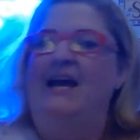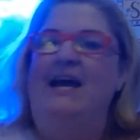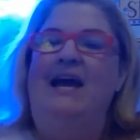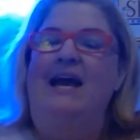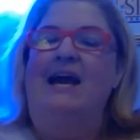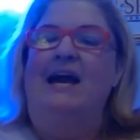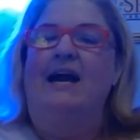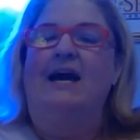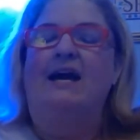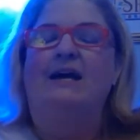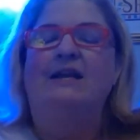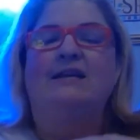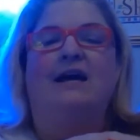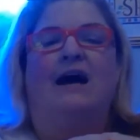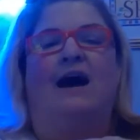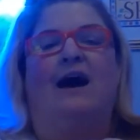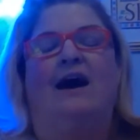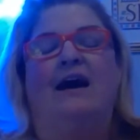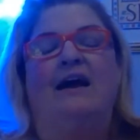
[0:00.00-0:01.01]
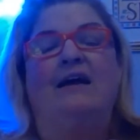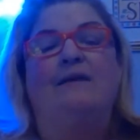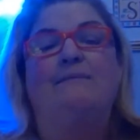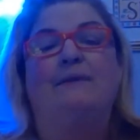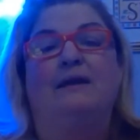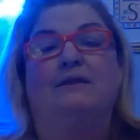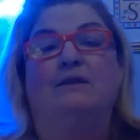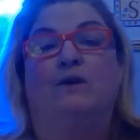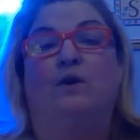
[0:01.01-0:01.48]
and I
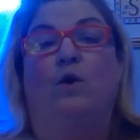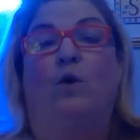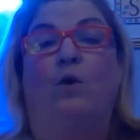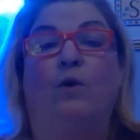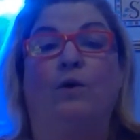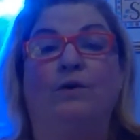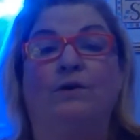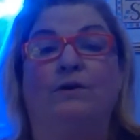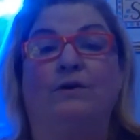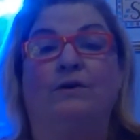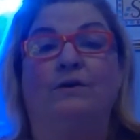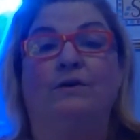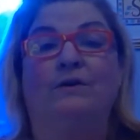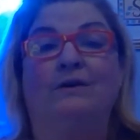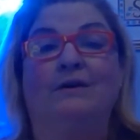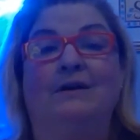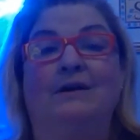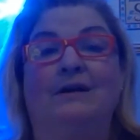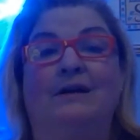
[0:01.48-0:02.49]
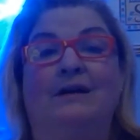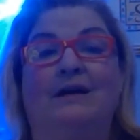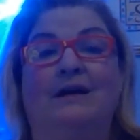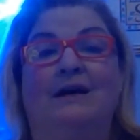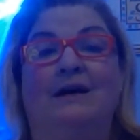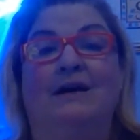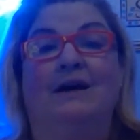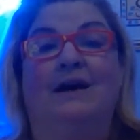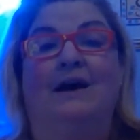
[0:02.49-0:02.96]
am at the corner
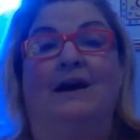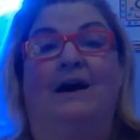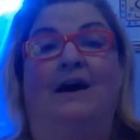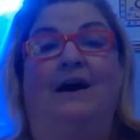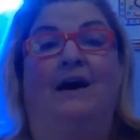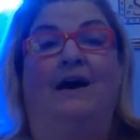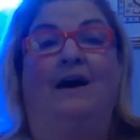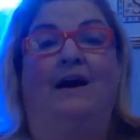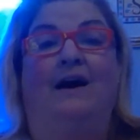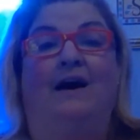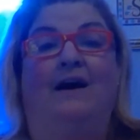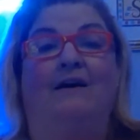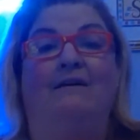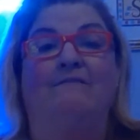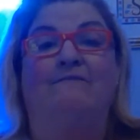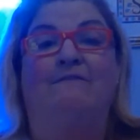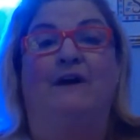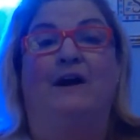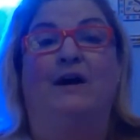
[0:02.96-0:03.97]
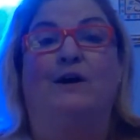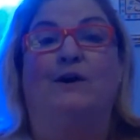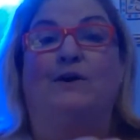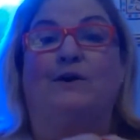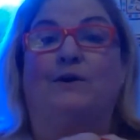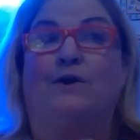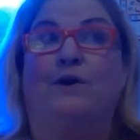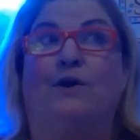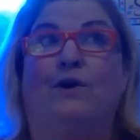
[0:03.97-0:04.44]
of
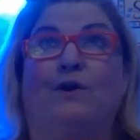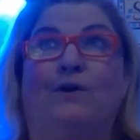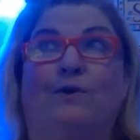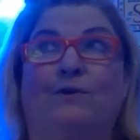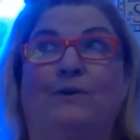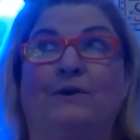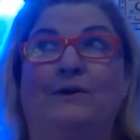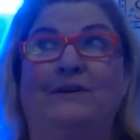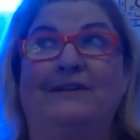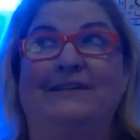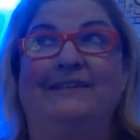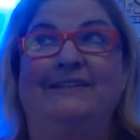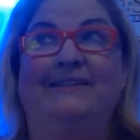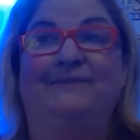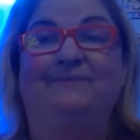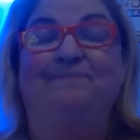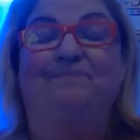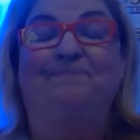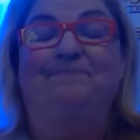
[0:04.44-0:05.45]
Kirkwood